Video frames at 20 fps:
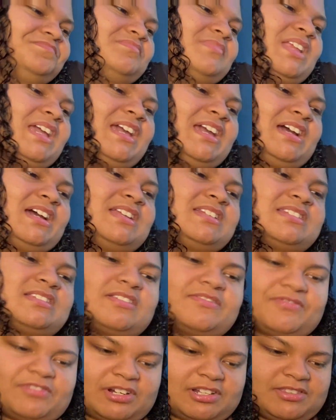And
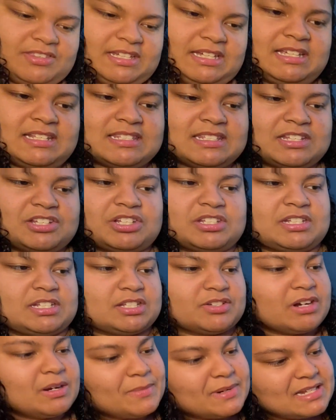for this is just a
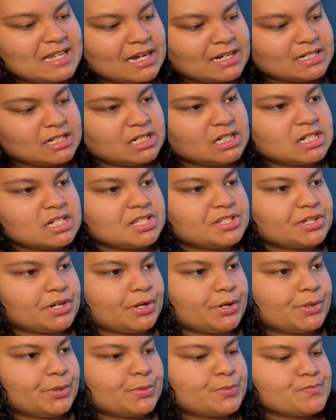screen protector.
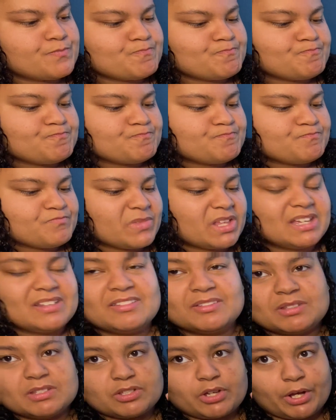So
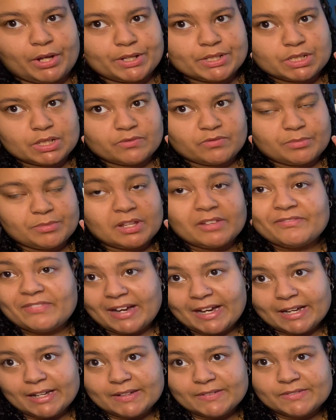this is also from the
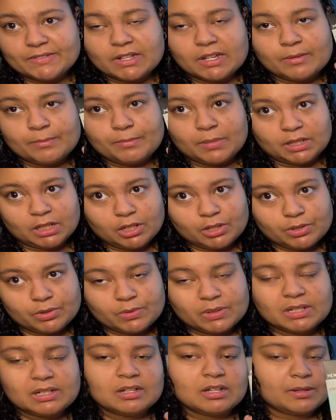Five
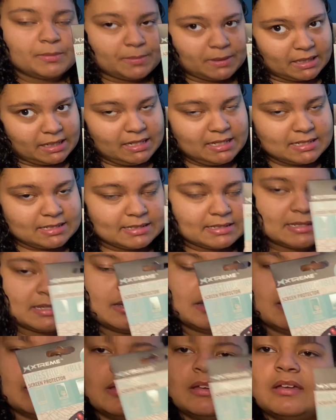Below place.
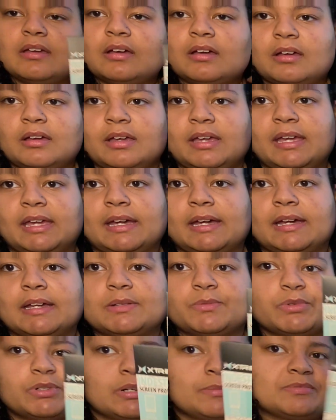
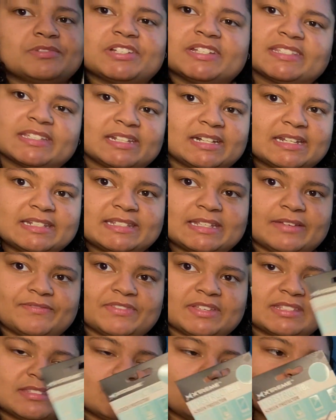And I'm just gonna see if
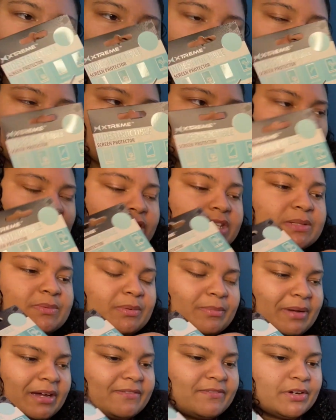this hopefully works
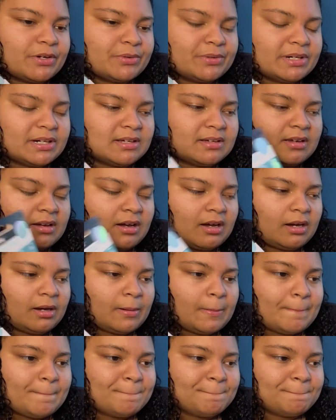with my phone.